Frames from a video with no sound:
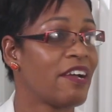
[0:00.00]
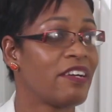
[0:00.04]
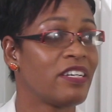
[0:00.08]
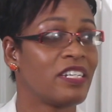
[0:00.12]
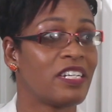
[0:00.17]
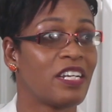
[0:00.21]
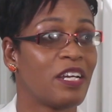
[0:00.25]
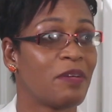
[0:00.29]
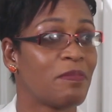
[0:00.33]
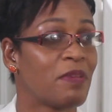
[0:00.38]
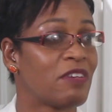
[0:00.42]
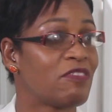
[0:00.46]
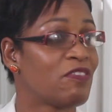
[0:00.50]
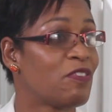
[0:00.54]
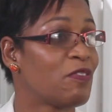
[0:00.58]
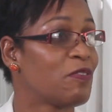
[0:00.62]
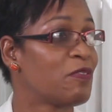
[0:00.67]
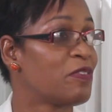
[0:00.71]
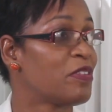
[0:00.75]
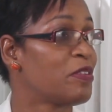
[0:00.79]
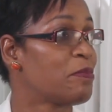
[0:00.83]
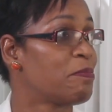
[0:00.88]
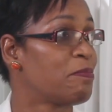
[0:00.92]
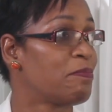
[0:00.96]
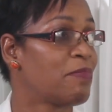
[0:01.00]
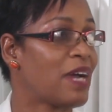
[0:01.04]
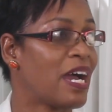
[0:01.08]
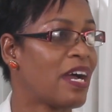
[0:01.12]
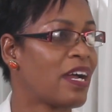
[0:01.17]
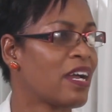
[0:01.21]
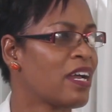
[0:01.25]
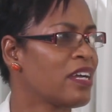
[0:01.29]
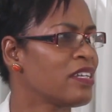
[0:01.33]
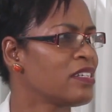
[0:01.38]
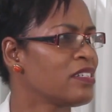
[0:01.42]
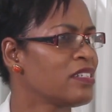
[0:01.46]
boys were carrying them
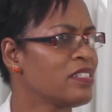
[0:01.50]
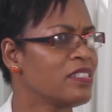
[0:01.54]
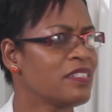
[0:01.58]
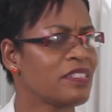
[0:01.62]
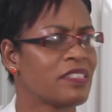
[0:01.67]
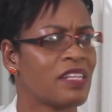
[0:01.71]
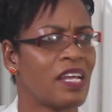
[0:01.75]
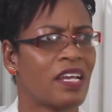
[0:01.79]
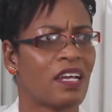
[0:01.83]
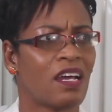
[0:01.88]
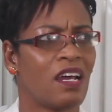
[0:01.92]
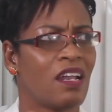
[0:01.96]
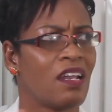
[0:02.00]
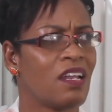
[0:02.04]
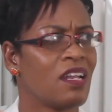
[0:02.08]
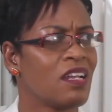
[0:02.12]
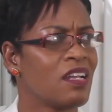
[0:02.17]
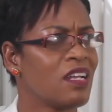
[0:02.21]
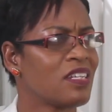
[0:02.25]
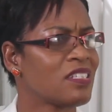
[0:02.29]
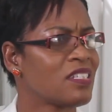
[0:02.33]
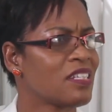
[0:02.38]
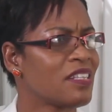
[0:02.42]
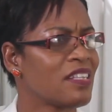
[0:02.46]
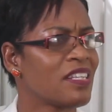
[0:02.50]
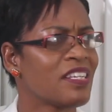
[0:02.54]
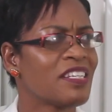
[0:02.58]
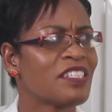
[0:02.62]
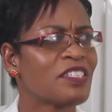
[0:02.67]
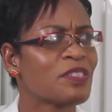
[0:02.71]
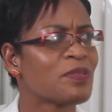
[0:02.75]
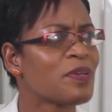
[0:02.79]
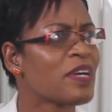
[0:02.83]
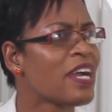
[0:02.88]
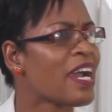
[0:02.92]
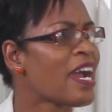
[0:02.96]
around the back, and it's like a
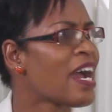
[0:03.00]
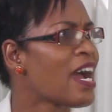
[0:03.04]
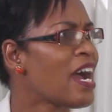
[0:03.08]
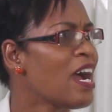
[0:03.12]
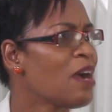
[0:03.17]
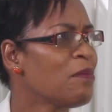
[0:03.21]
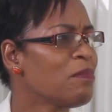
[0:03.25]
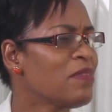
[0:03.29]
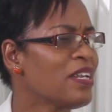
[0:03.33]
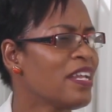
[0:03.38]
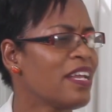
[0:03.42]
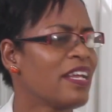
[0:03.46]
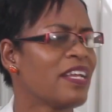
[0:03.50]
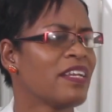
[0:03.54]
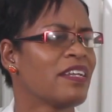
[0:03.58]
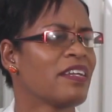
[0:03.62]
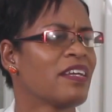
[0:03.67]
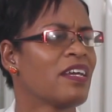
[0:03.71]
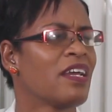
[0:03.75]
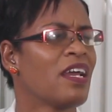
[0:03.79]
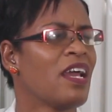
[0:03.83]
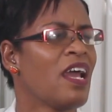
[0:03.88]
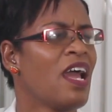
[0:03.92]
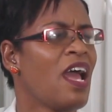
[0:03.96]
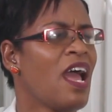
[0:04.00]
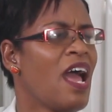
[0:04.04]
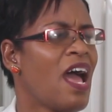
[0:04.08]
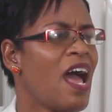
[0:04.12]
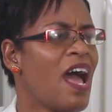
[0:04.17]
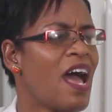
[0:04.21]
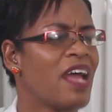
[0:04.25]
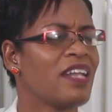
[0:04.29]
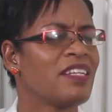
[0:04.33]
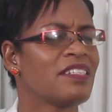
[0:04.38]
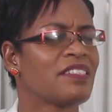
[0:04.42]
lot of things were happening.